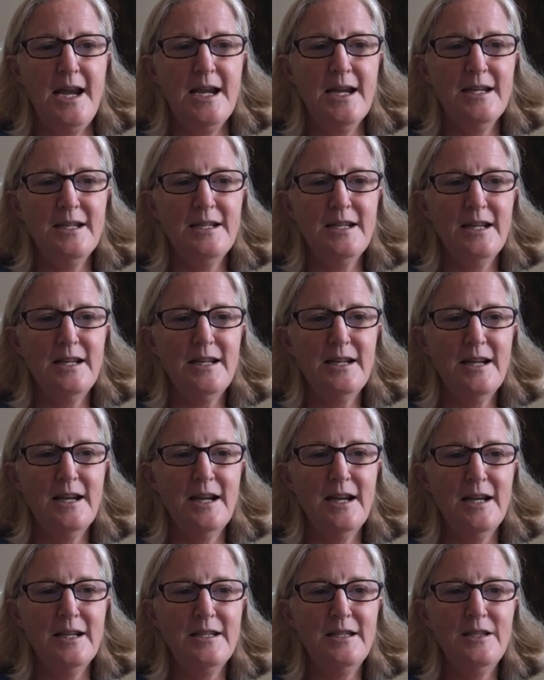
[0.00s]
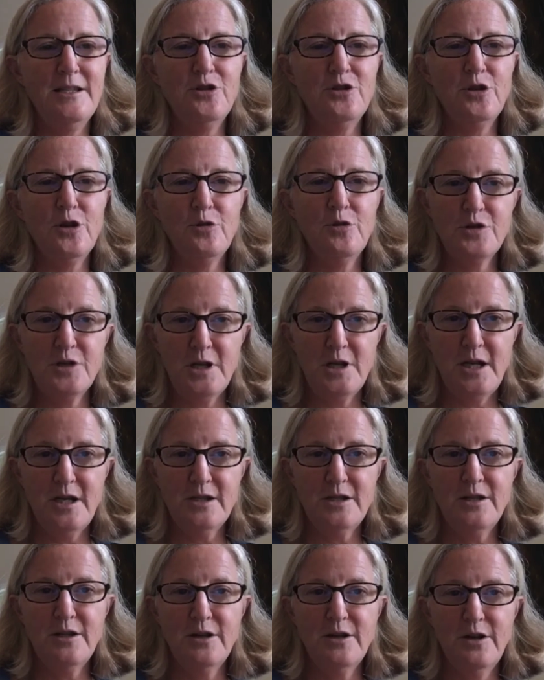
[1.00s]
and chose
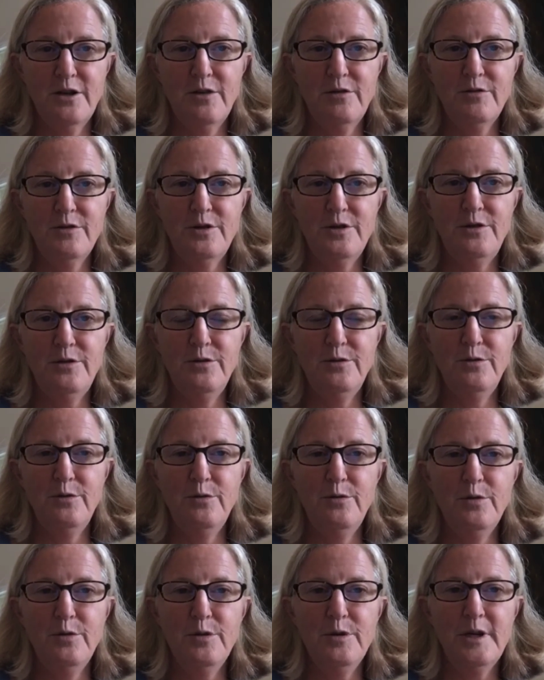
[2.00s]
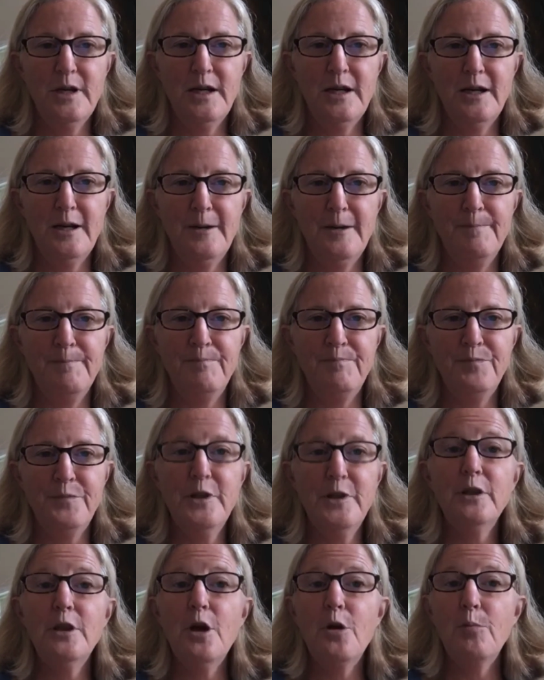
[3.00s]
not to go to
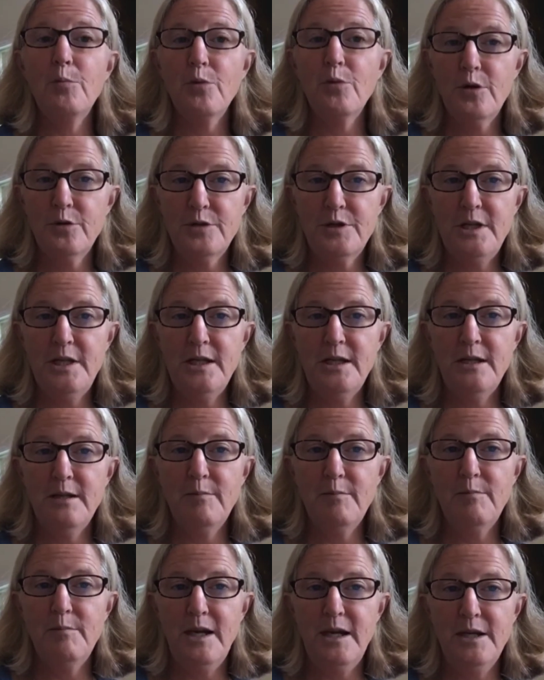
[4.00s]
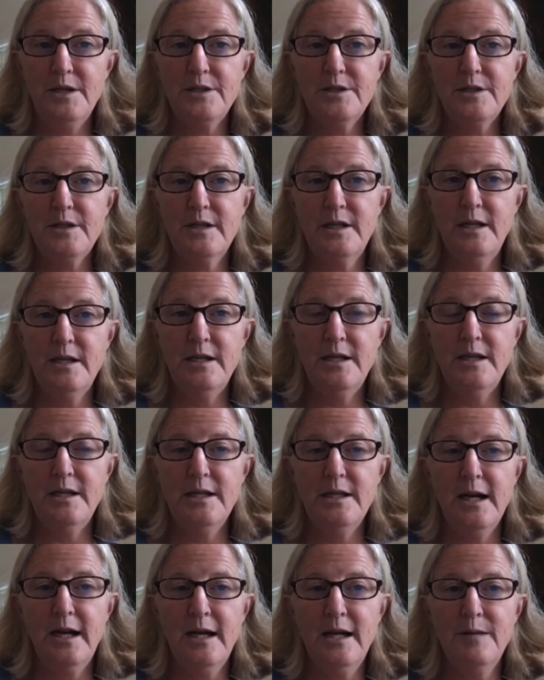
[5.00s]
the low protein based
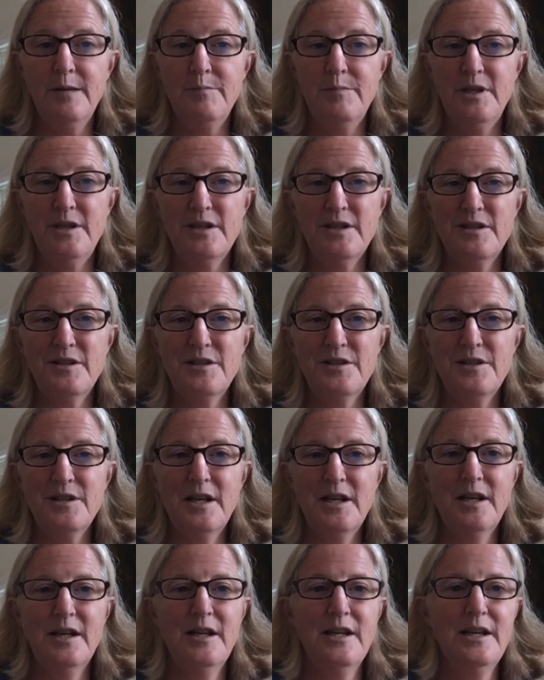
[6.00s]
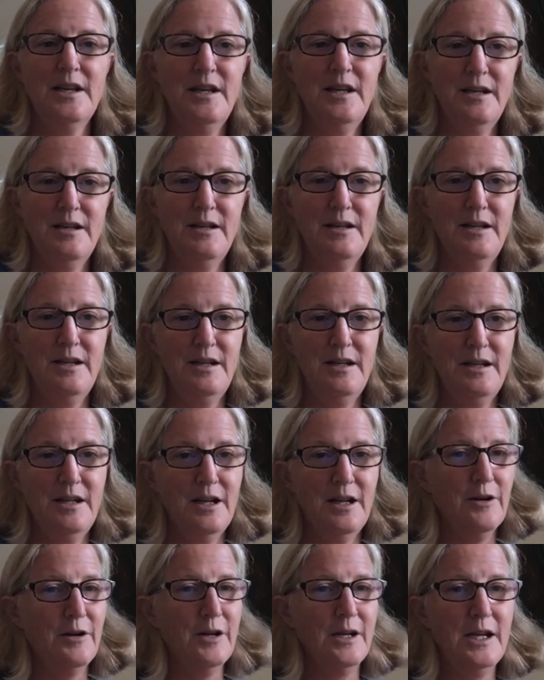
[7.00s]
kidney diet because,
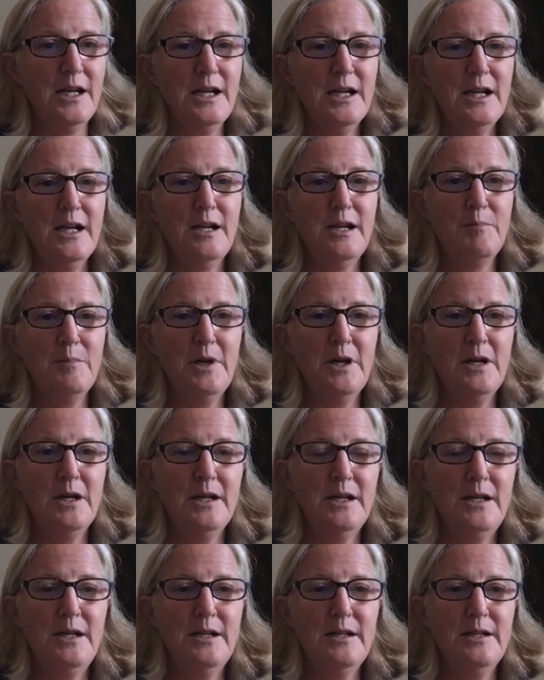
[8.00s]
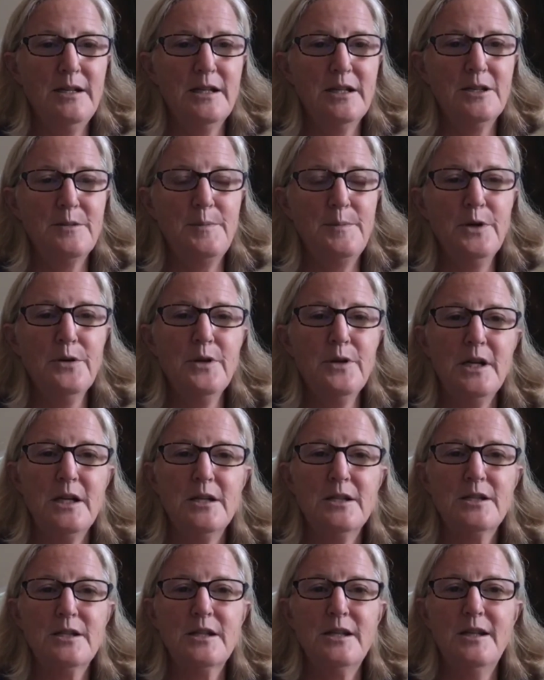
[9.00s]
again, in my
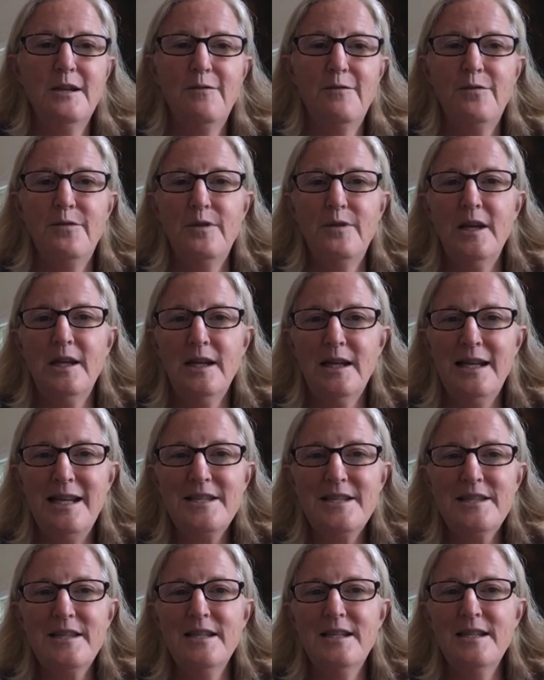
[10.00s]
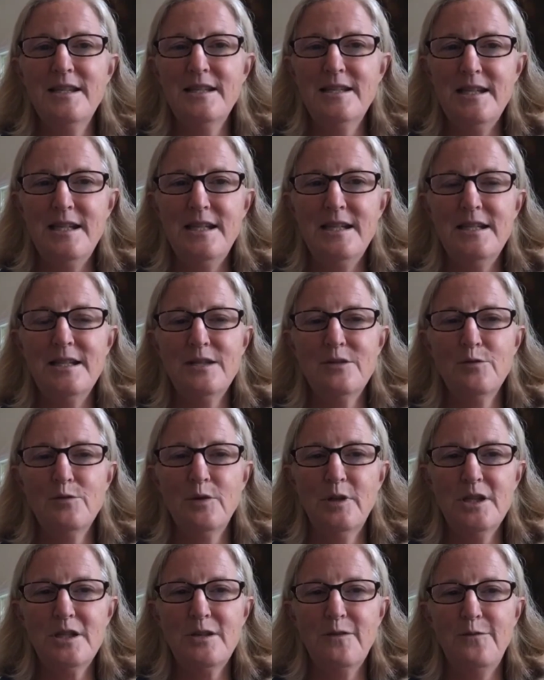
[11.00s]
experience, unless the disease is
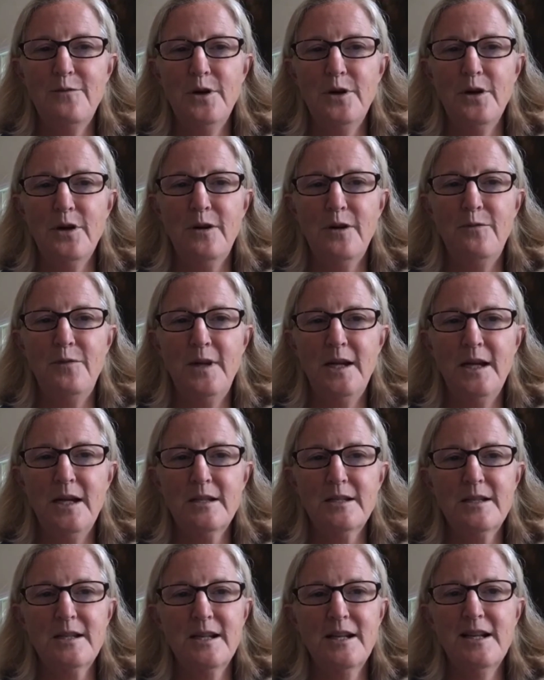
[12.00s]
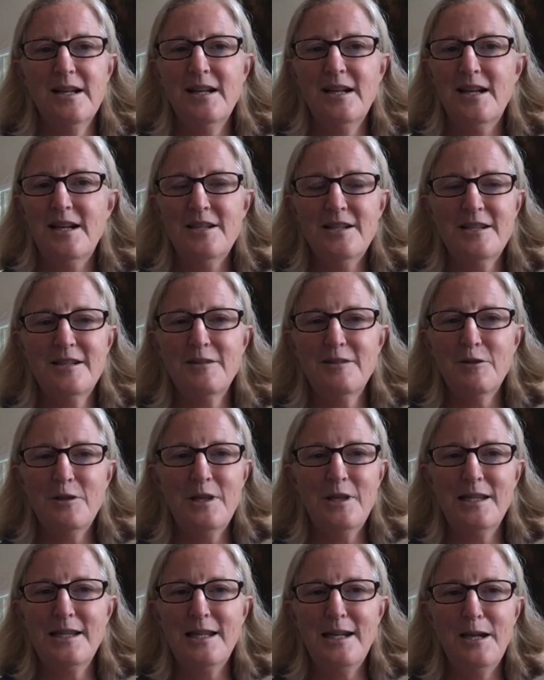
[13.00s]
really severe in advance, I just
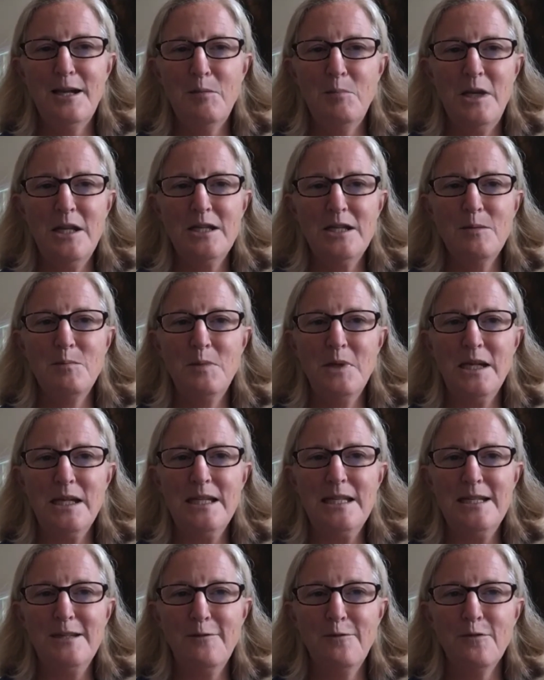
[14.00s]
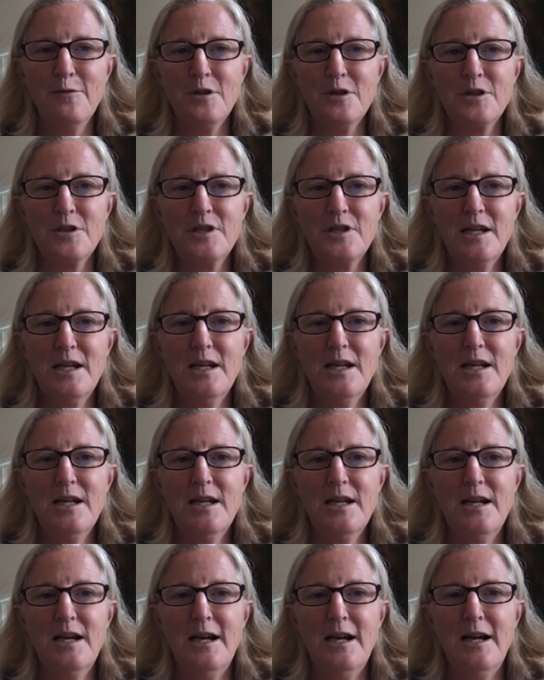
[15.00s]
don't think that it makes a big difference
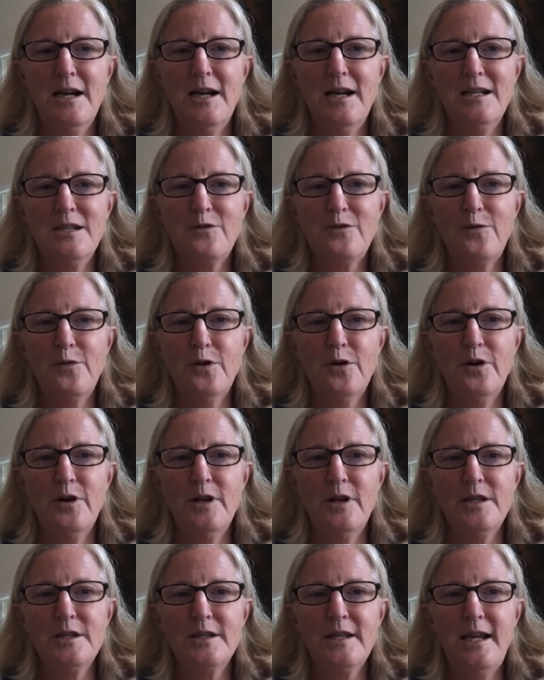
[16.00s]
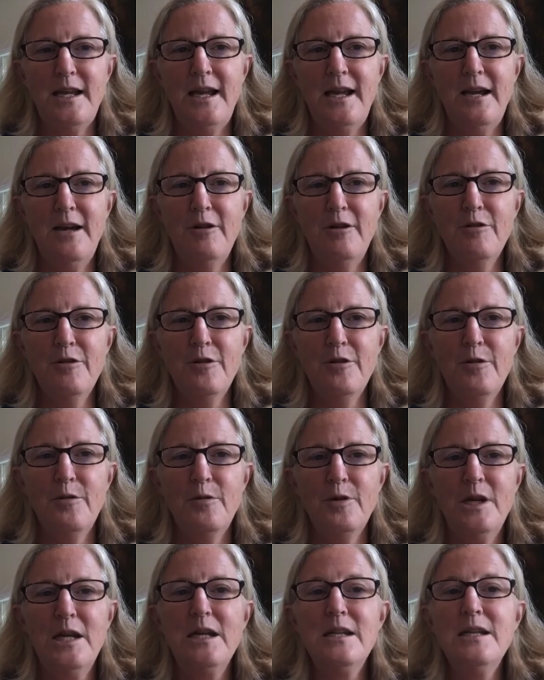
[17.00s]
as far as how
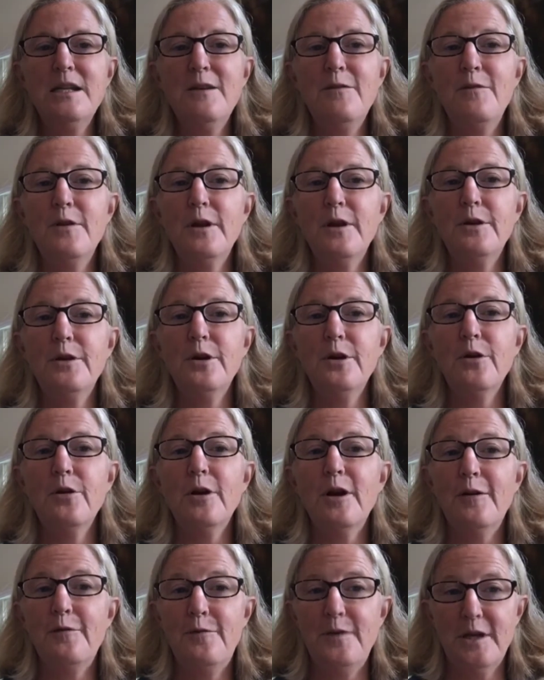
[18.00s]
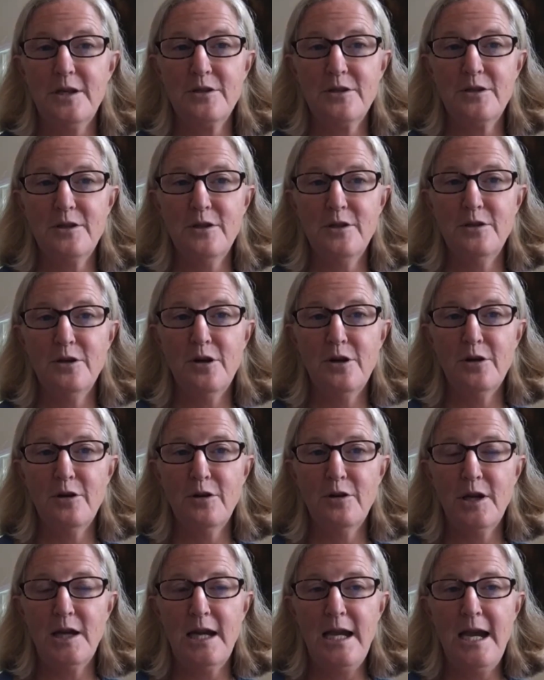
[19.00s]
the kidney failure affects the
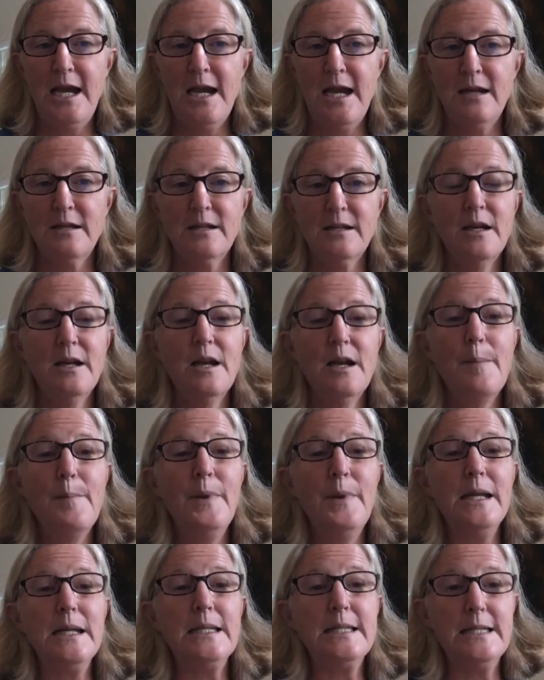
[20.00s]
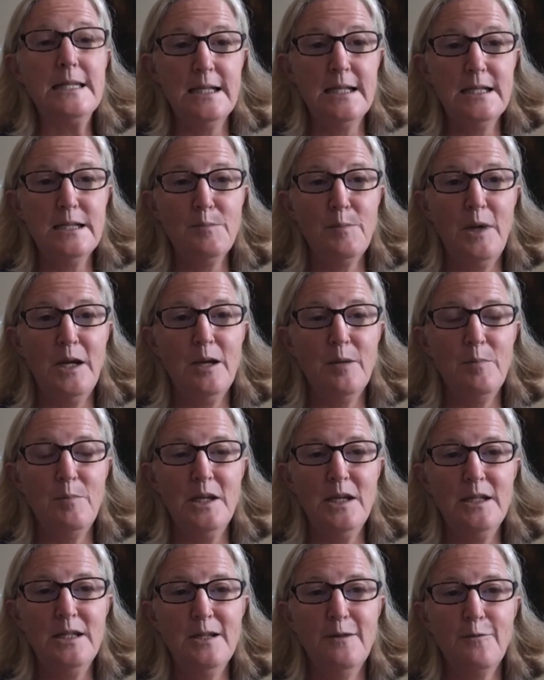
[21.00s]
dog or the cat, but it does make a
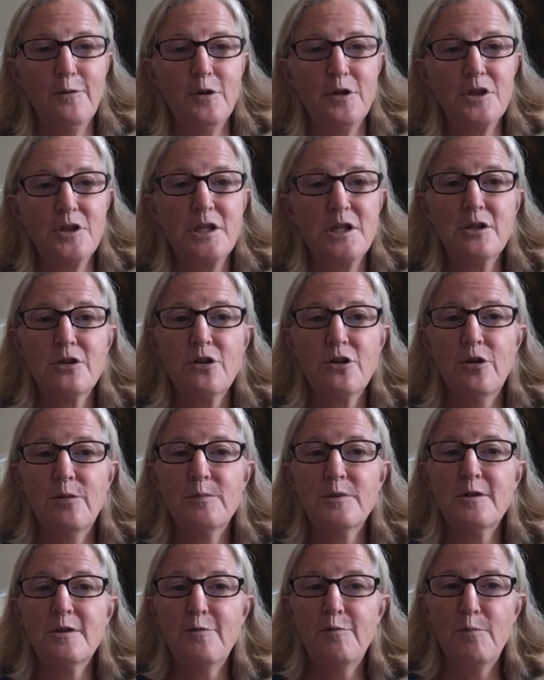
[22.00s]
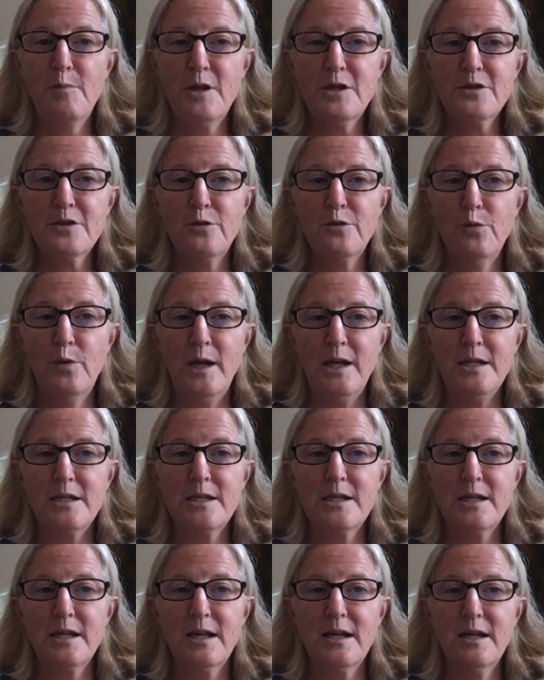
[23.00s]
big difference in terms of muscle
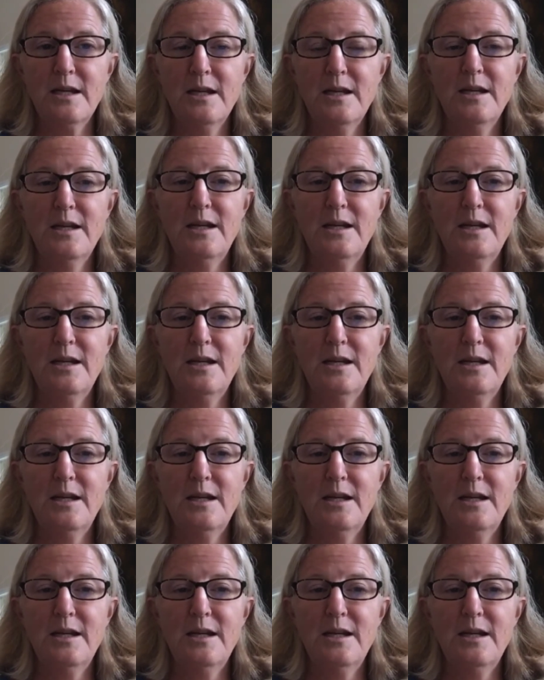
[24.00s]
wasting.